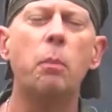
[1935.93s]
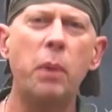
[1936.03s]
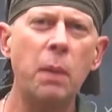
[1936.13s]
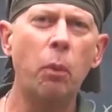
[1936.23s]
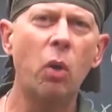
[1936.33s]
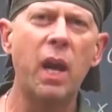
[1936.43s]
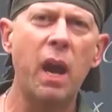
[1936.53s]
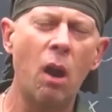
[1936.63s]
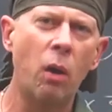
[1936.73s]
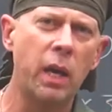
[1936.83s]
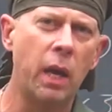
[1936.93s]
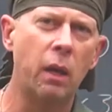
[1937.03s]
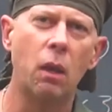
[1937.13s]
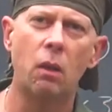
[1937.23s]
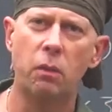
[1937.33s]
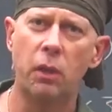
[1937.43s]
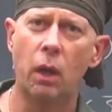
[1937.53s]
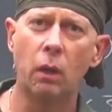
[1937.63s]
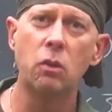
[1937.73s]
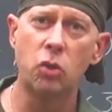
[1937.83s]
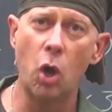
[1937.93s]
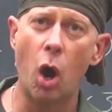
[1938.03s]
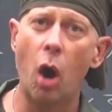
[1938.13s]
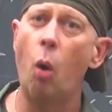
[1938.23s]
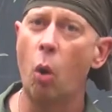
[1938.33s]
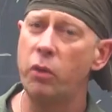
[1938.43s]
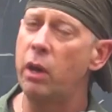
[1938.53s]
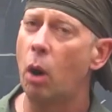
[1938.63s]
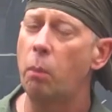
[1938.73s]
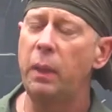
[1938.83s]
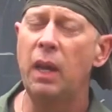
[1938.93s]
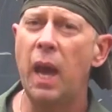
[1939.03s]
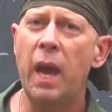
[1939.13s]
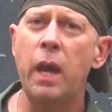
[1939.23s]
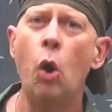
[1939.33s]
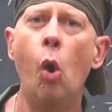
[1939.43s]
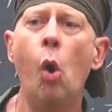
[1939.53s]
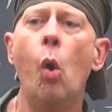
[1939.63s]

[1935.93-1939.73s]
the people carrying the SAW or the RPK